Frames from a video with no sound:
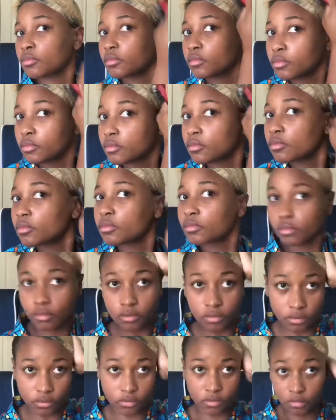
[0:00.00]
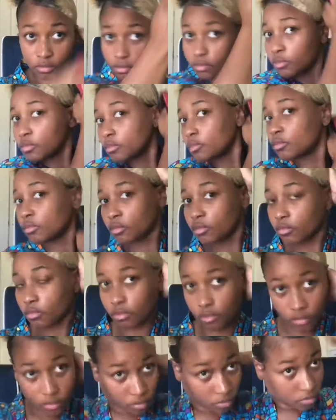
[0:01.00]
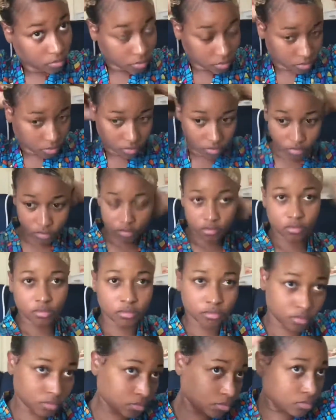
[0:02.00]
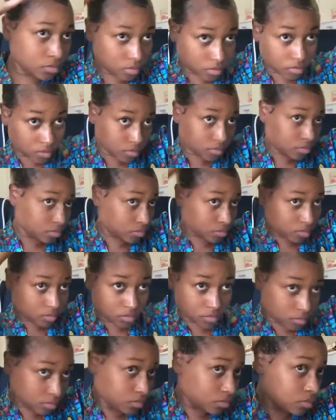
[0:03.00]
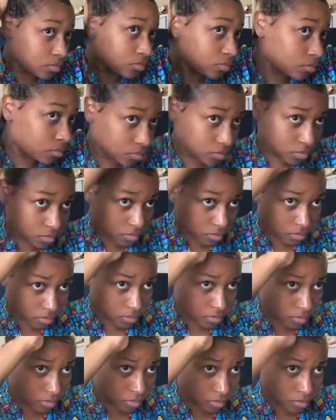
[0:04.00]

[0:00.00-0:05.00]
and just making it kind of go in a downward